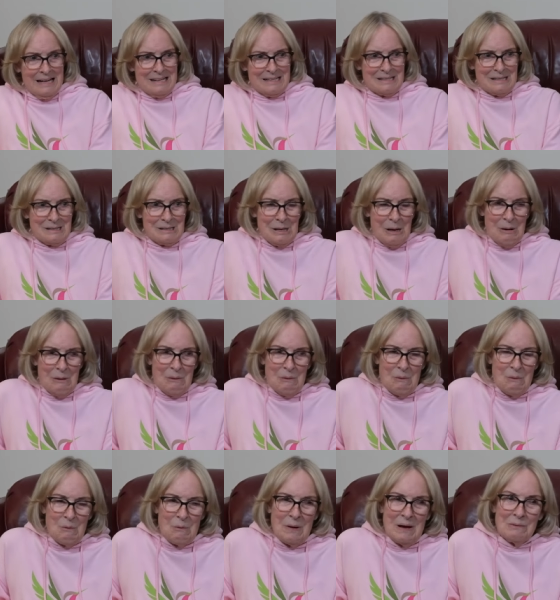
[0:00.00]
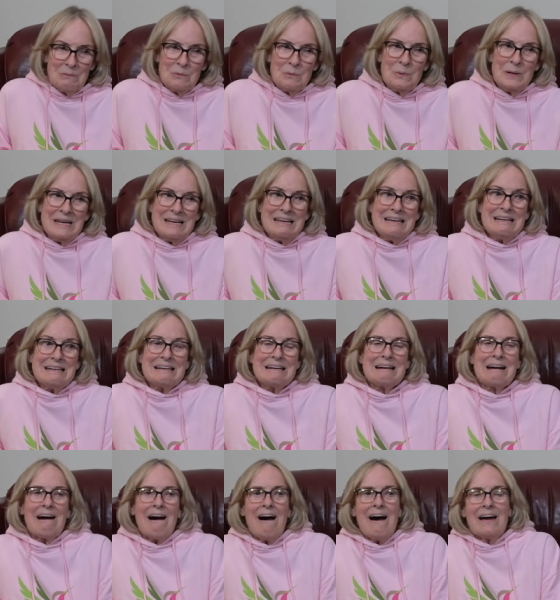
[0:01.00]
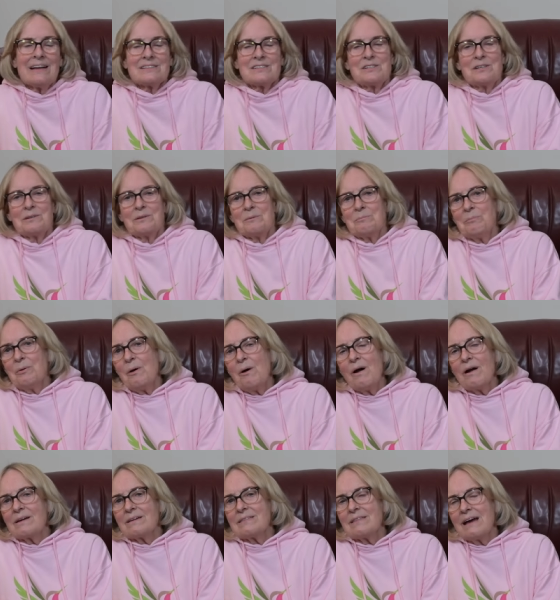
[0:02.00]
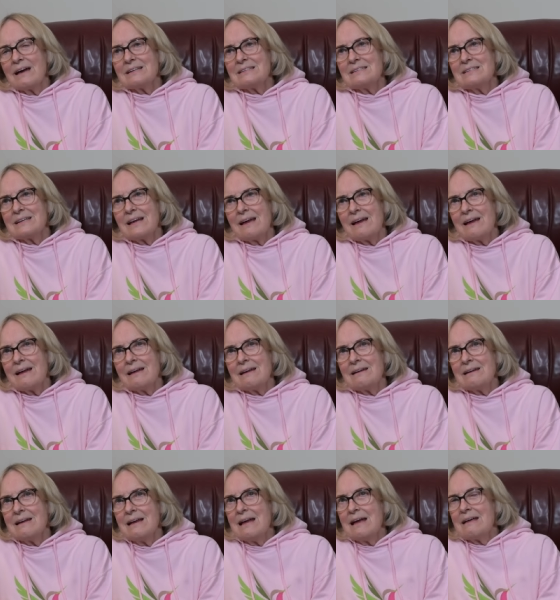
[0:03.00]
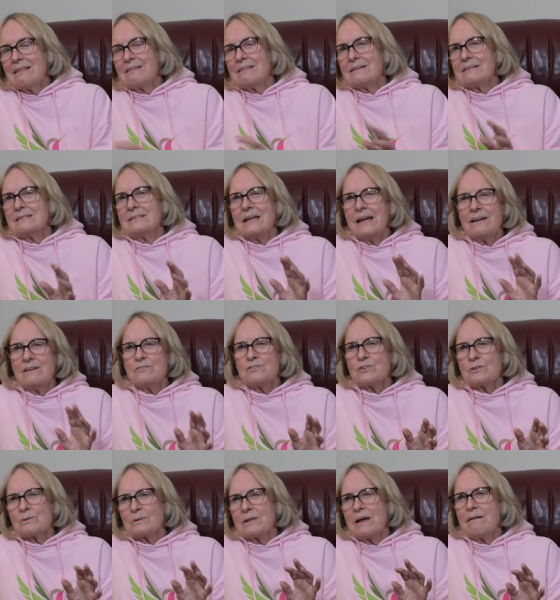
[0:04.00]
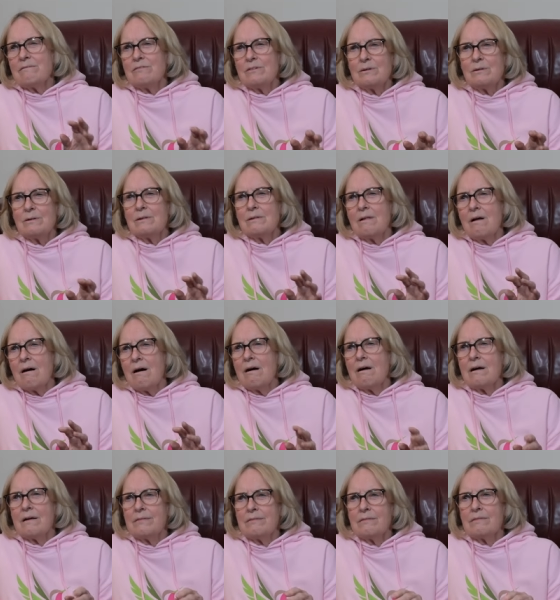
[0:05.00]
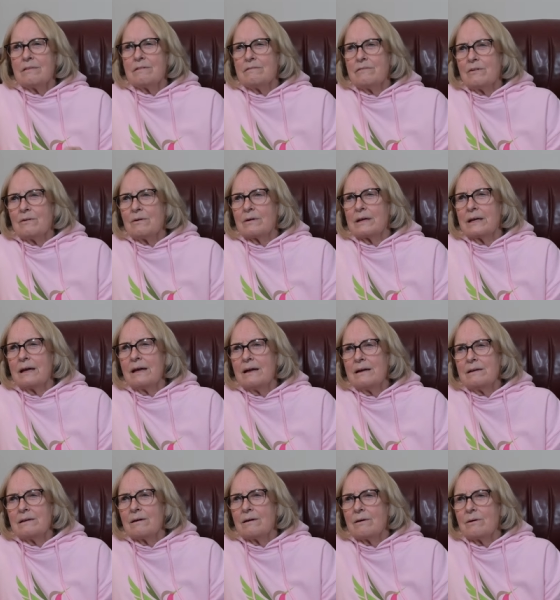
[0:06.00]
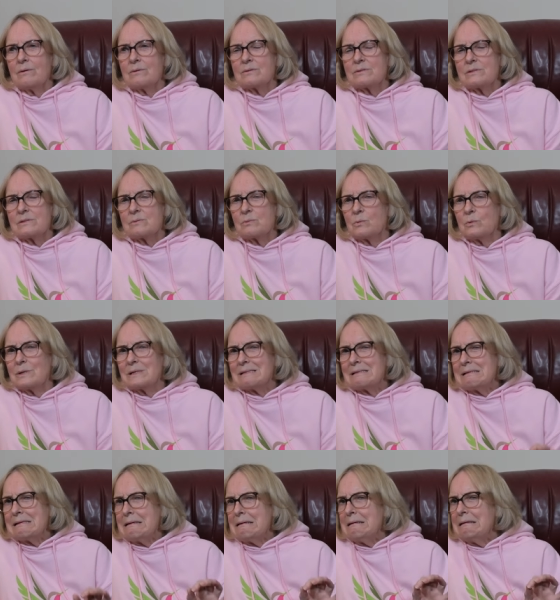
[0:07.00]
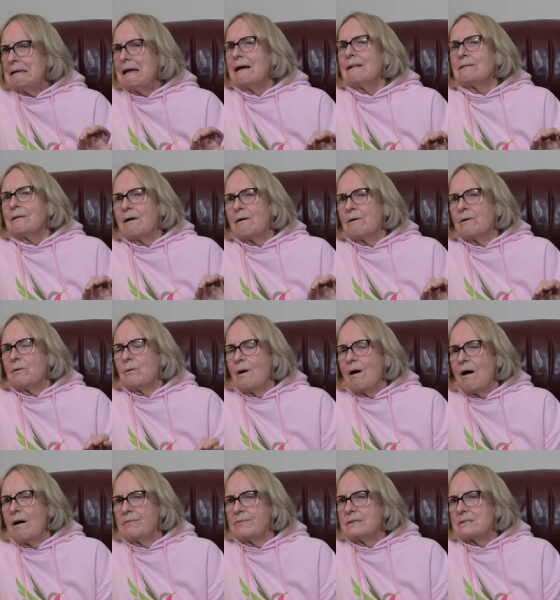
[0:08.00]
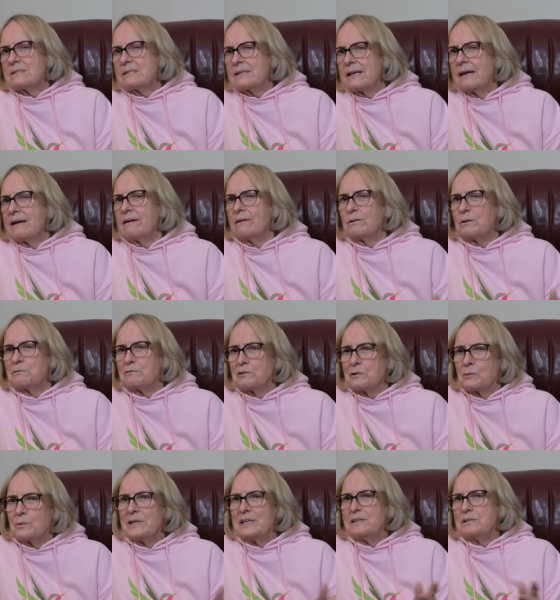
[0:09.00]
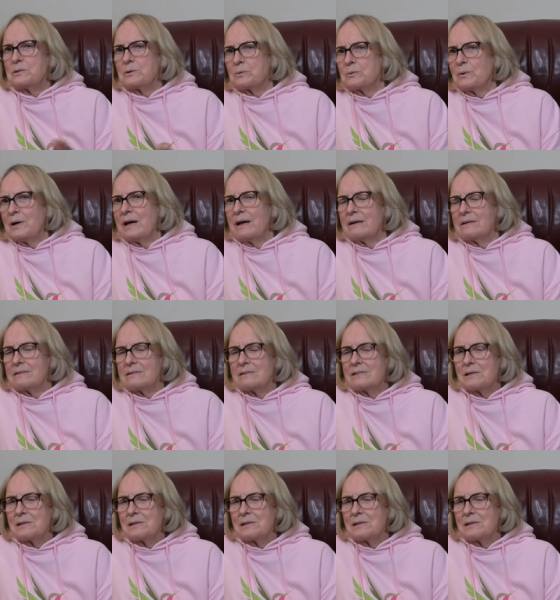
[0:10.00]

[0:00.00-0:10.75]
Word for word: So when we got to the park that day, the danger level on the volcanoes was yellow on the scale of green to red.